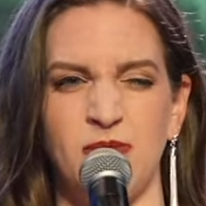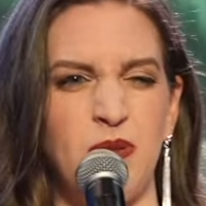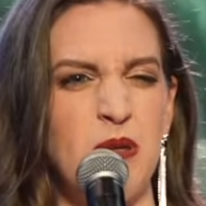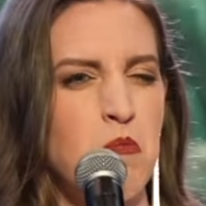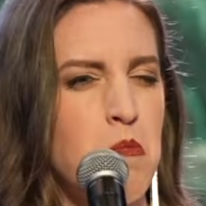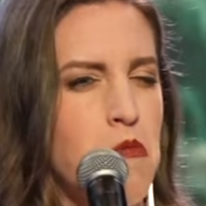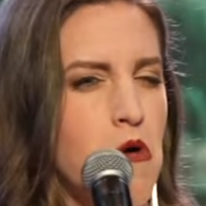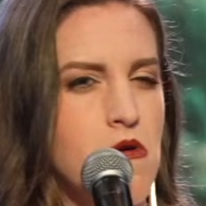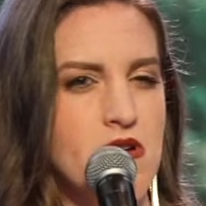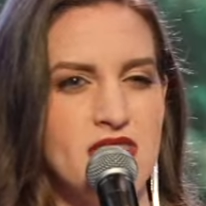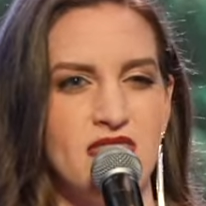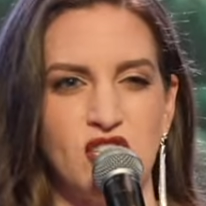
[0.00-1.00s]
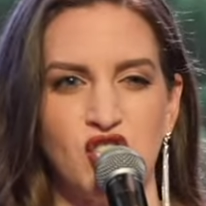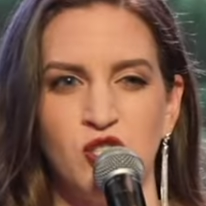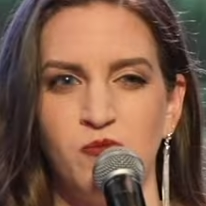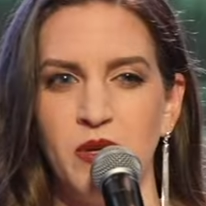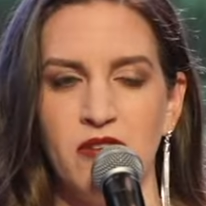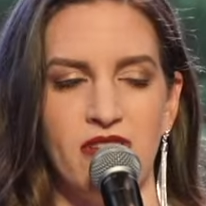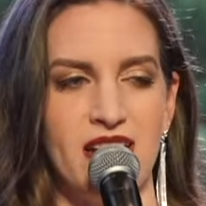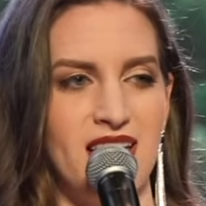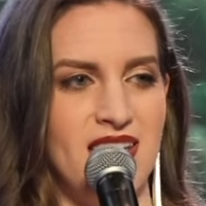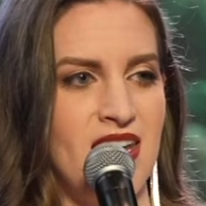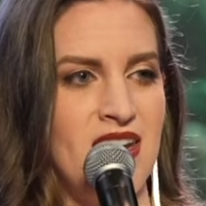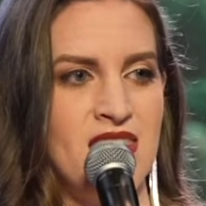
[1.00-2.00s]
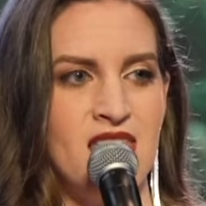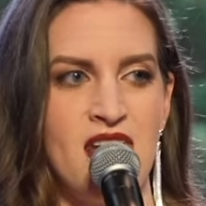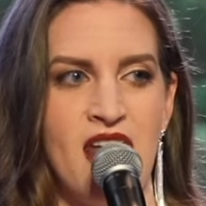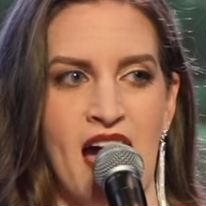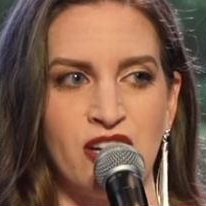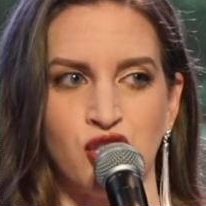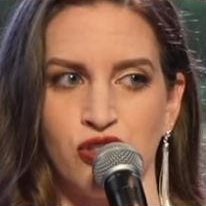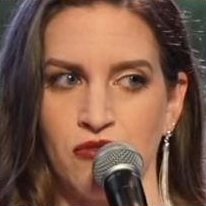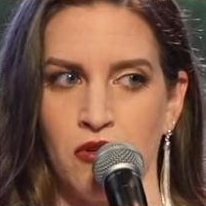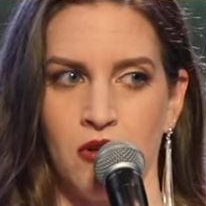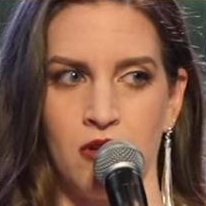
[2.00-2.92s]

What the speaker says: to be more in the spirit than in the natural.